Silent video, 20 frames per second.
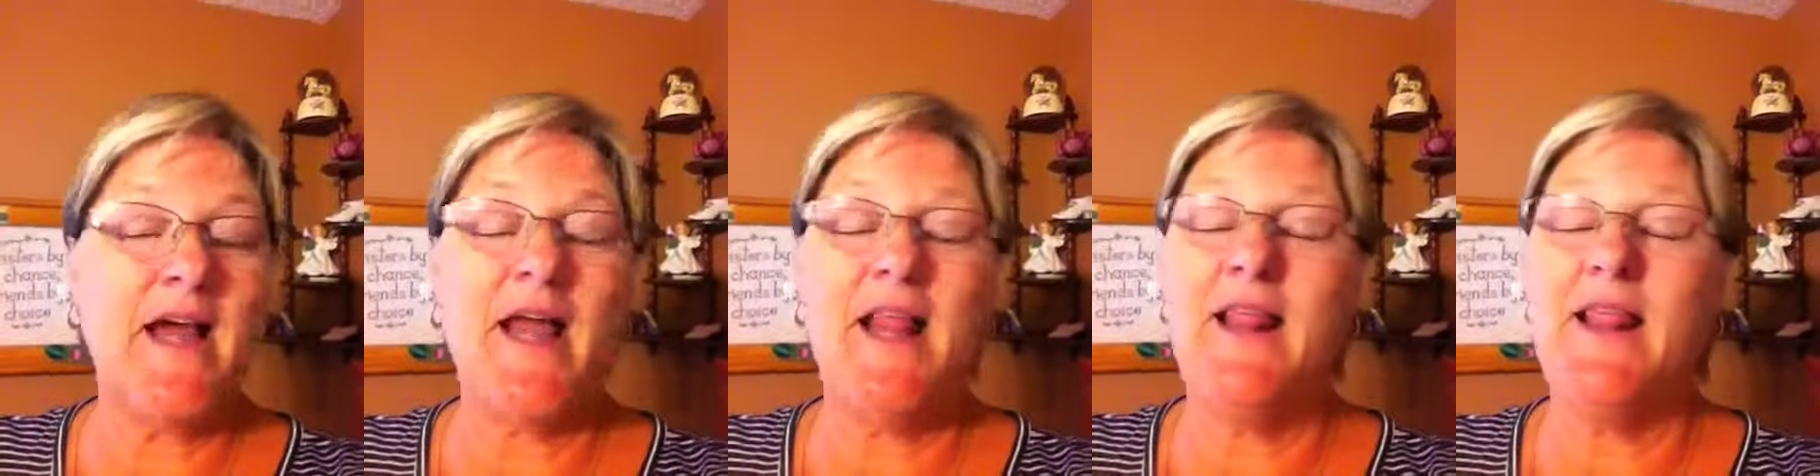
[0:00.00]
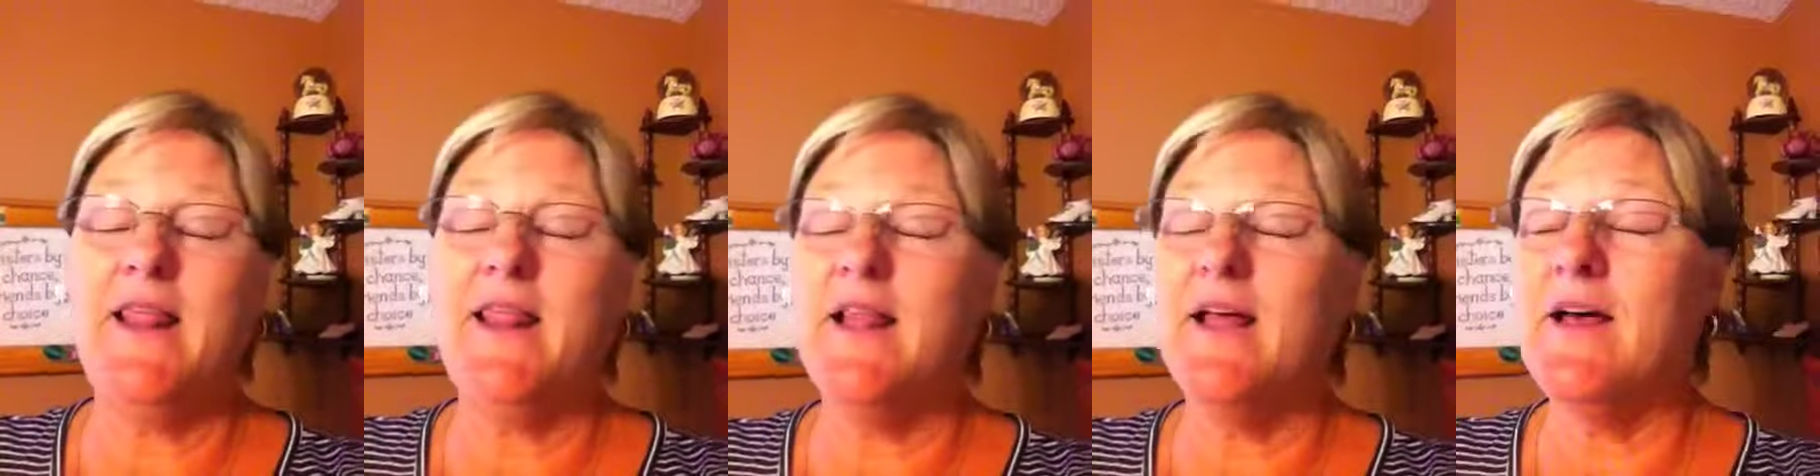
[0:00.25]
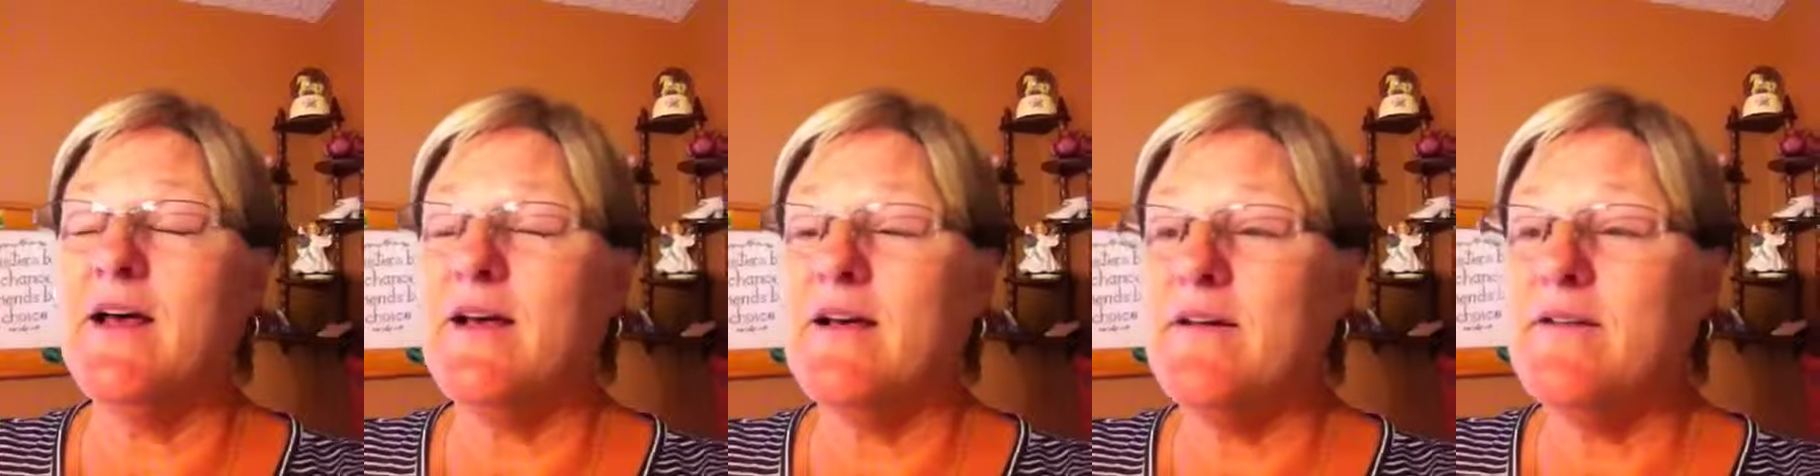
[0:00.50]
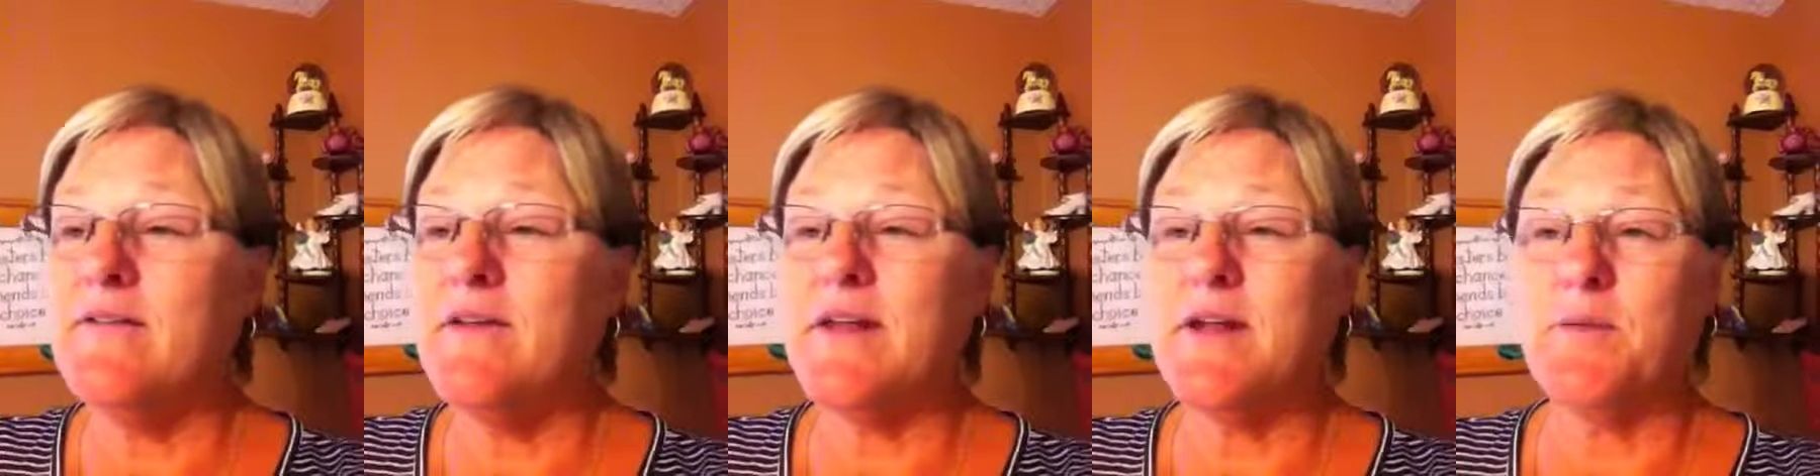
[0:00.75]
I
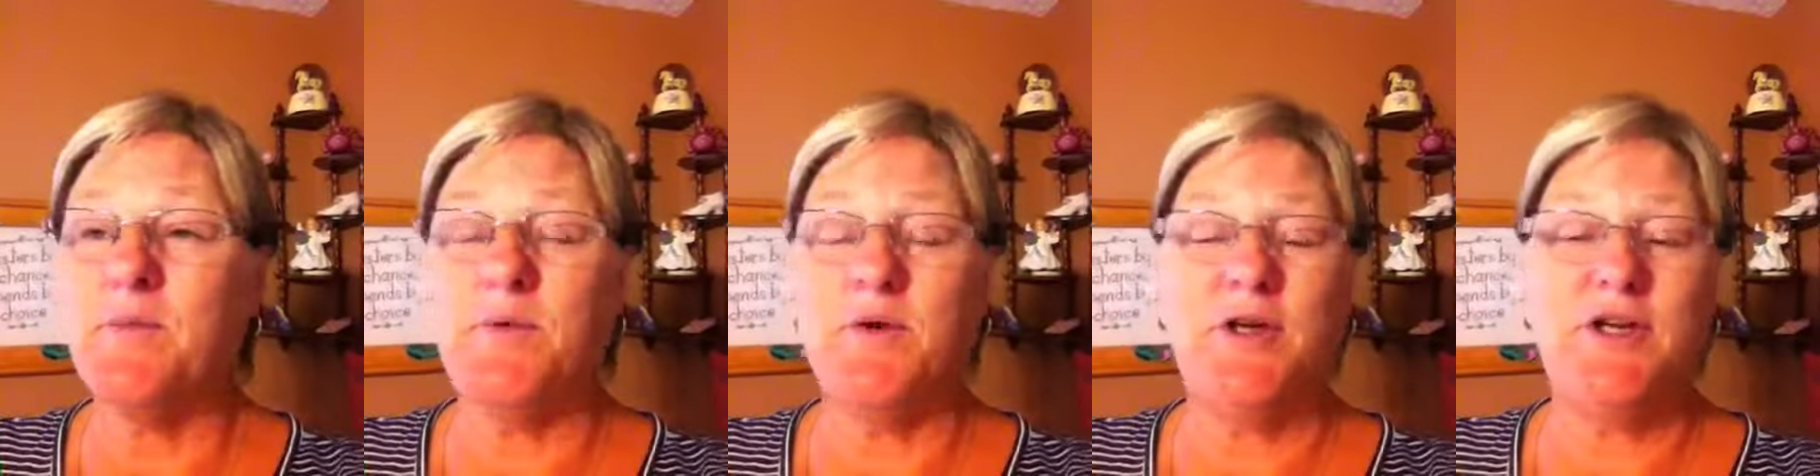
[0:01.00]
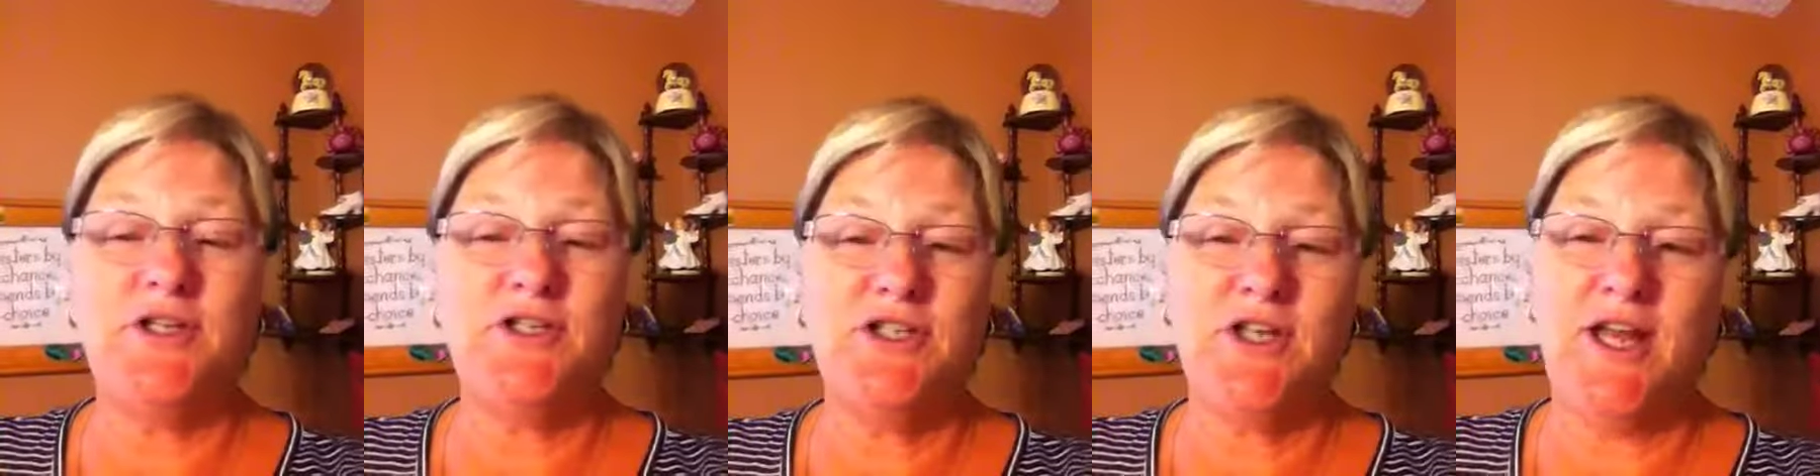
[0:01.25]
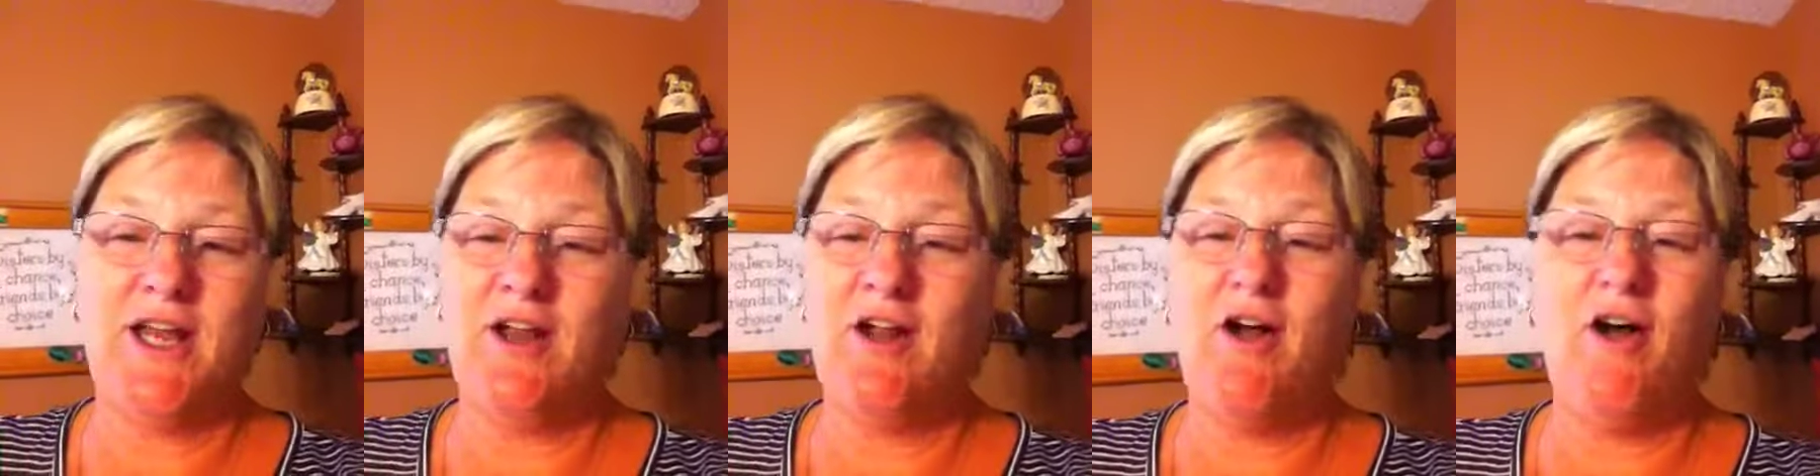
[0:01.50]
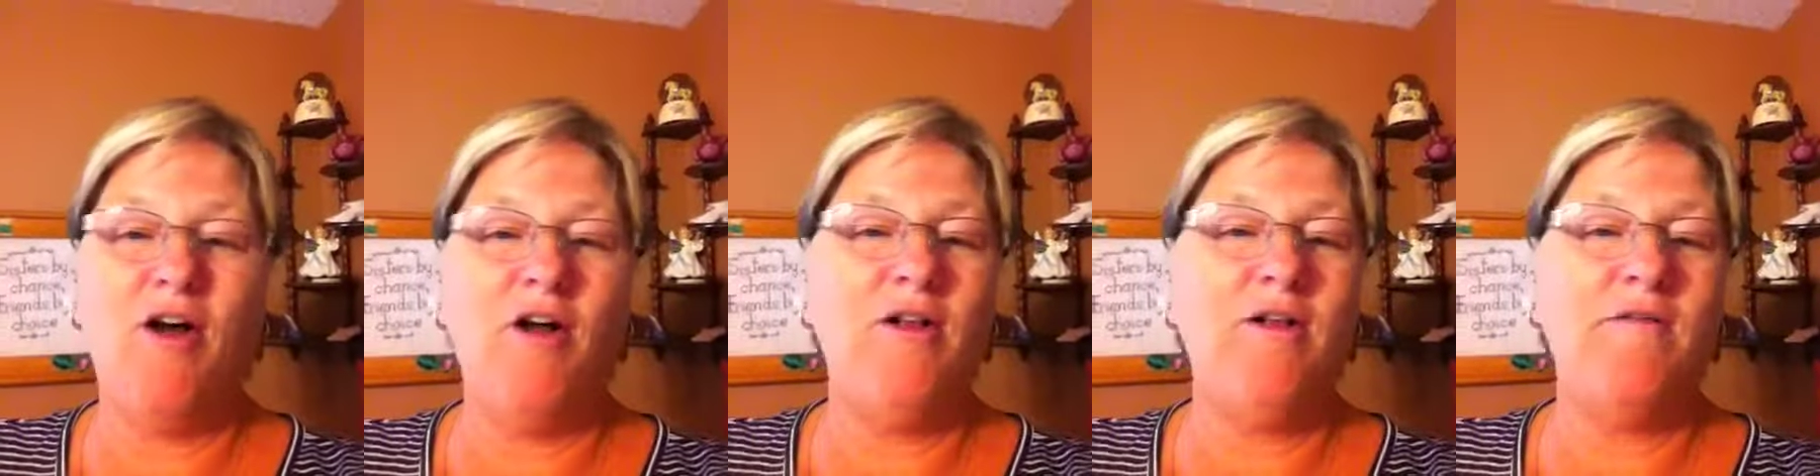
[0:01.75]
love and appreciate
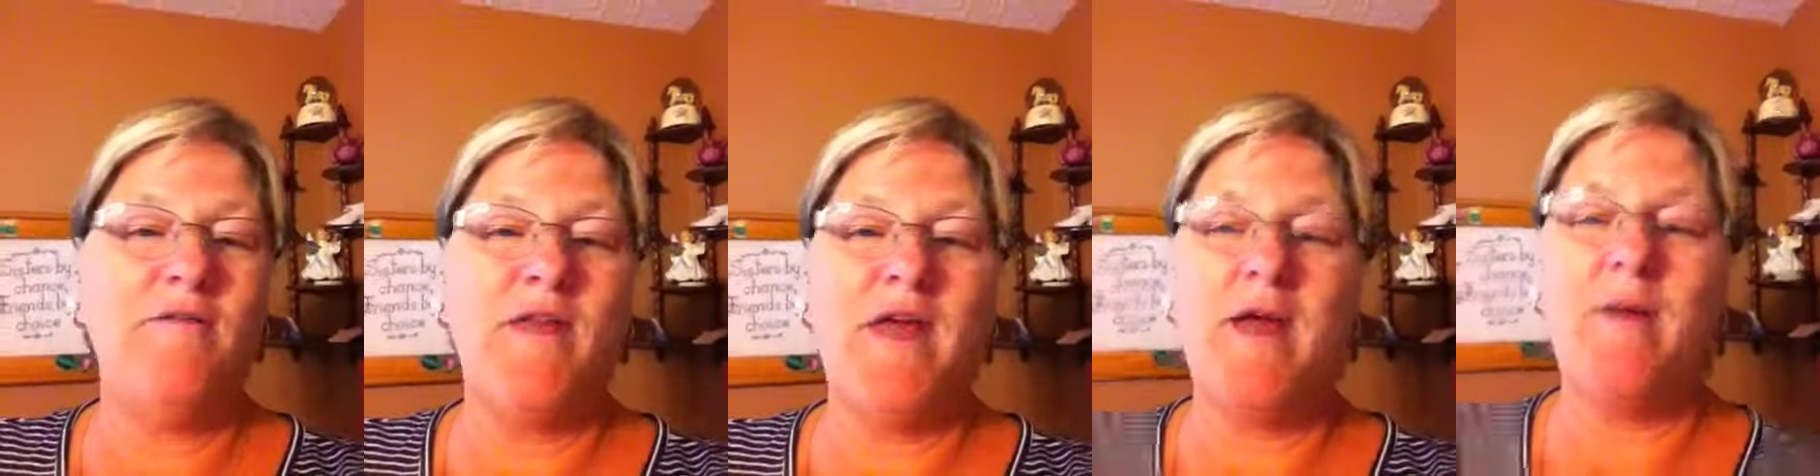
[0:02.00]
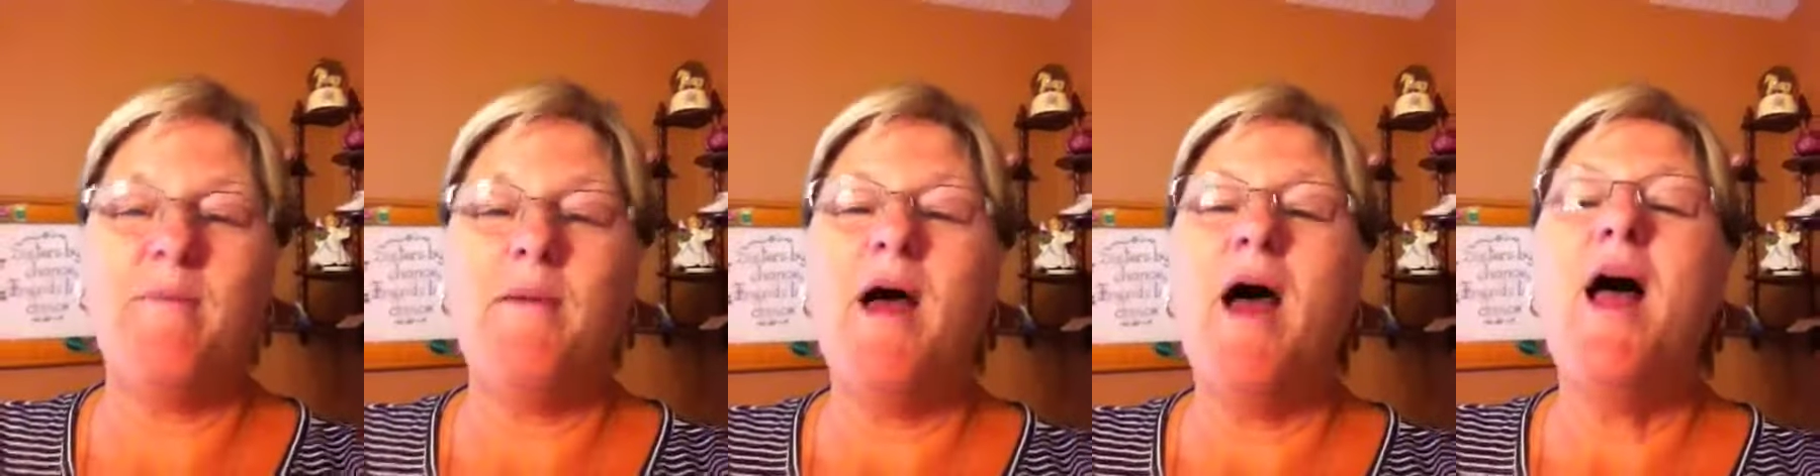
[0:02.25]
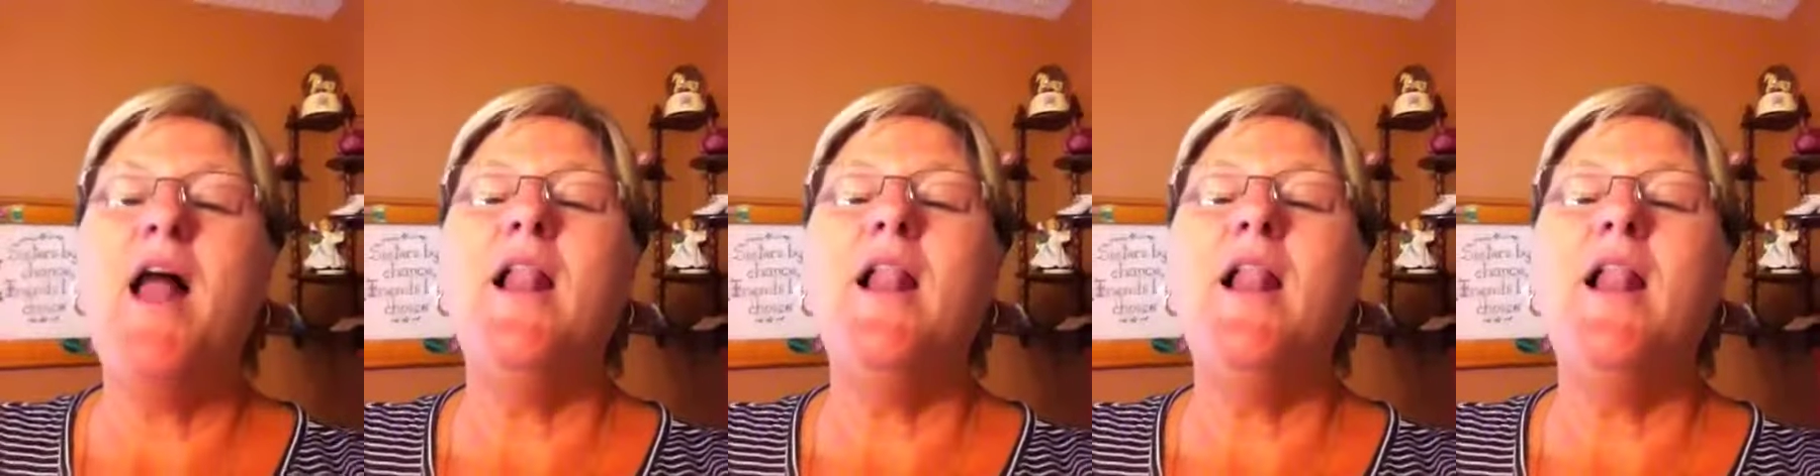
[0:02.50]
all of them.